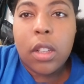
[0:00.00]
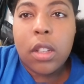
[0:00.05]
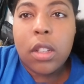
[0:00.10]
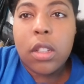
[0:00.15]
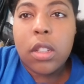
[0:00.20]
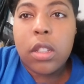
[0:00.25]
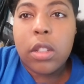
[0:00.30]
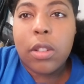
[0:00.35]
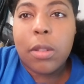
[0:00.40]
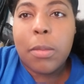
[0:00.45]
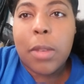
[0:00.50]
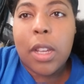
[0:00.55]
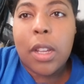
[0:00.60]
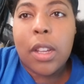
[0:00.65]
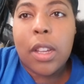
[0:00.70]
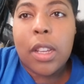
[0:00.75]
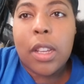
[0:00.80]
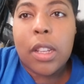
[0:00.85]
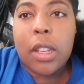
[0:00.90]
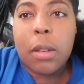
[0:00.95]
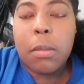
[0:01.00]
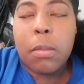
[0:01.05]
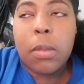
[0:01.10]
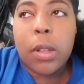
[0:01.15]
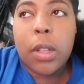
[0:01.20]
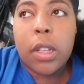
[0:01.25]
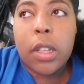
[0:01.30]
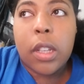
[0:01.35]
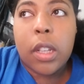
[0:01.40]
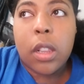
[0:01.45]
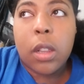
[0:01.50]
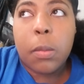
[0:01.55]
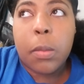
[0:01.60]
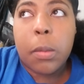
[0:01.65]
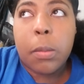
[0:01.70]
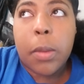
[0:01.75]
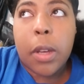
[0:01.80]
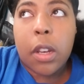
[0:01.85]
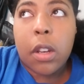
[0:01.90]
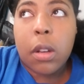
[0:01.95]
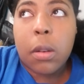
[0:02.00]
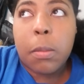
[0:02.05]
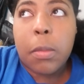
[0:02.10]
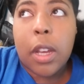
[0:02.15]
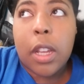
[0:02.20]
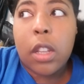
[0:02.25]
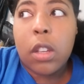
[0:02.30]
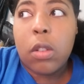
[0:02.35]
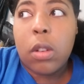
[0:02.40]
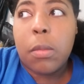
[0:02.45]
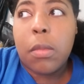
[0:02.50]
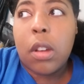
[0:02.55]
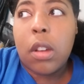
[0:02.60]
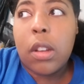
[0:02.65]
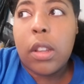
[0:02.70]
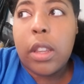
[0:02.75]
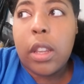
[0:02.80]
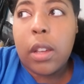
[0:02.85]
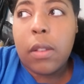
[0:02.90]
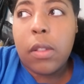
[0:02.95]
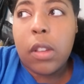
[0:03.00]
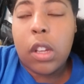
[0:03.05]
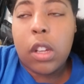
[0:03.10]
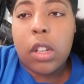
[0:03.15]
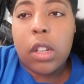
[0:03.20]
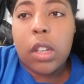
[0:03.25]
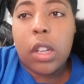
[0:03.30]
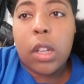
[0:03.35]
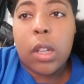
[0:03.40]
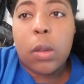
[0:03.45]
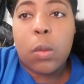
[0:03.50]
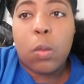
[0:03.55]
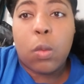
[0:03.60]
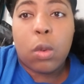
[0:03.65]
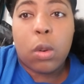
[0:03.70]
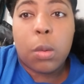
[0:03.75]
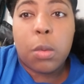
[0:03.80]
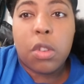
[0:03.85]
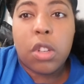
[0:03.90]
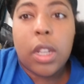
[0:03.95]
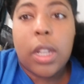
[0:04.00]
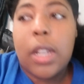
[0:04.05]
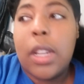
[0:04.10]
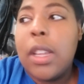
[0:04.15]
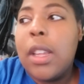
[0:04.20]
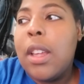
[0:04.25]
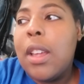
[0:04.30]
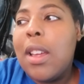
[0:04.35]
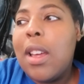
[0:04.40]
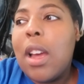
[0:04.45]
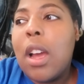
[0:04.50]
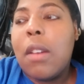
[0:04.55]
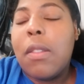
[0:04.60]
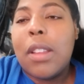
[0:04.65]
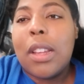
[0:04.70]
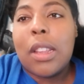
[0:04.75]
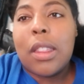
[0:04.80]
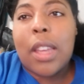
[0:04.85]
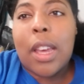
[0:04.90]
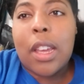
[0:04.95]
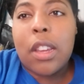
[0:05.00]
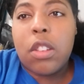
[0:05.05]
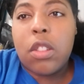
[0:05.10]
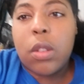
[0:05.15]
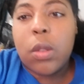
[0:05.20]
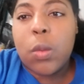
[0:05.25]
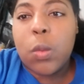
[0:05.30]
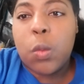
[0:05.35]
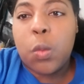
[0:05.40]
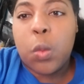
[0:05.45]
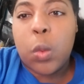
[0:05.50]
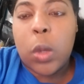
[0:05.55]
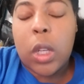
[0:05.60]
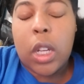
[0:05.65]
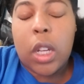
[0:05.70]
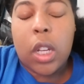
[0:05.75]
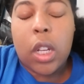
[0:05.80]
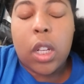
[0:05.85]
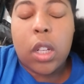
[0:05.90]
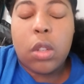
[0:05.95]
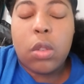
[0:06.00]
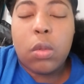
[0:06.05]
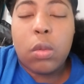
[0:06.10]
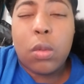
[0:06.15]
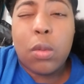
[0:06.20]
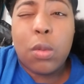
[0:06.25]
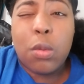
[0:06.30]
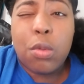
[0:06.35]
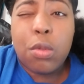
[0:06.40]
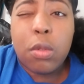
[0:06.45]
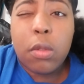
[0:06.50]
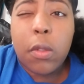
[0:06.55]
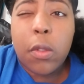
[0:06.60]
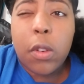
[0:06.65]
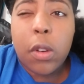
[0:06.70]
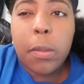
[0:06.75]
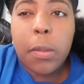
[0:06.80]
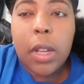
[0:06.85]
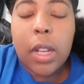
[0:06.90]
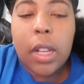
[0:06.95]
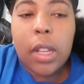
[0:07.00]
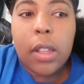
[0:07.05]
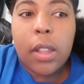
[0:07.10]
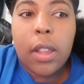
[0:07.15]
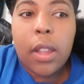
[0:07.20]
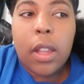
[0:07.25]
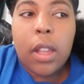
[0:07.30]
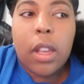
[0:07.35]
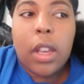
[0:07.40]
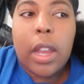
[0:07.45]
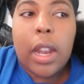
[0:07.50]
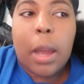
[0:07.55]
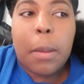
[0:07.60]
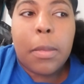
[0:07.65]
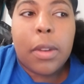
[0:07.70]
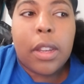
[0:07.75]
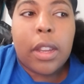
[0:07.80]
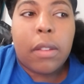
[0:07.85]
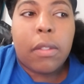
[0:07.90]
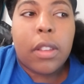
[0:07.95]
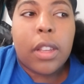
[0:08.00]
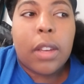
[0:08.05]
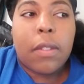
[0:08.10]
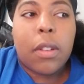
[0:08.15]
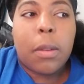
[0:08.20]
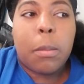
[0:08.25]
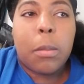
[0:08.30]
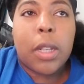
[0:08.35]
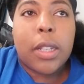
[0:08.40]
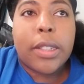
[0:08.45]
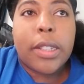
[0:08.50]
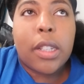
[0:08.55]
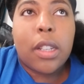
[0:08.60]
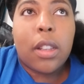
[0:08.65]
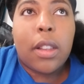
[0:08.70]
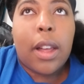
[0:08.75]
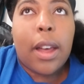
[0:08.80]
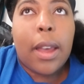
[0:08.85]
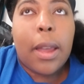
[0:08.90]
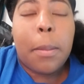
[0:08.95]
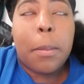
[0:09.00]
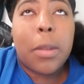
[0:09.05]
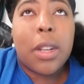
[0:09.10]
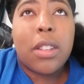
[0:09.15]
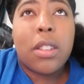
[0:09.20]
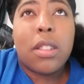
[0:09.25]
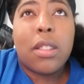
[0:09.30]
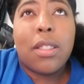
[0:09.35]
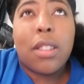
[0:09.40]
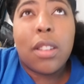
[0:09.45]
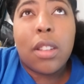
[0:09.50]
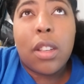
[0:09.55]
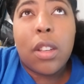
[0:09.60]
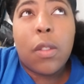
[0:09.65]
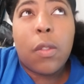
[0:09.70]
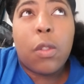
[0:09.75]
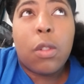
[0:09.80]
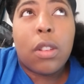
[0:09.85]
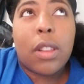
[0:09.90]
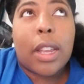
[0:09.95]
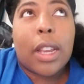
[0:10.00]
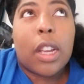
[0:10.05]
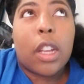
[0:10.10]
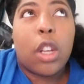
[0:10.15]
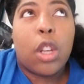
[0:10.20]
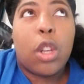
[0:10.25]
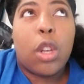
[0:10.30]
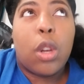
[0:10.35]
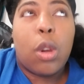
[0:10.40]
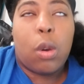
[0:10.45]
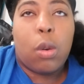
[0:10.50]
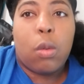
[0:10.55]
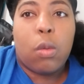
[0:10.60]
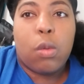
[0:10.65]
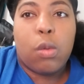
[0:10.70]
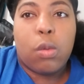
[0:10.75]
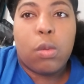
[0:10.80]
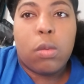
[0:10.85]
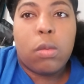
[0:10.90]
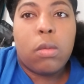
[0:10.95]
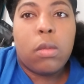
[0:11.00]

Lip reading: so it may end up blending a little bit better. But I know I'm definitely gonna need a warm shade. I feel like that is just way too neutral for me, and I'm gonna definitely have to mix it a lot, but it's good for like a no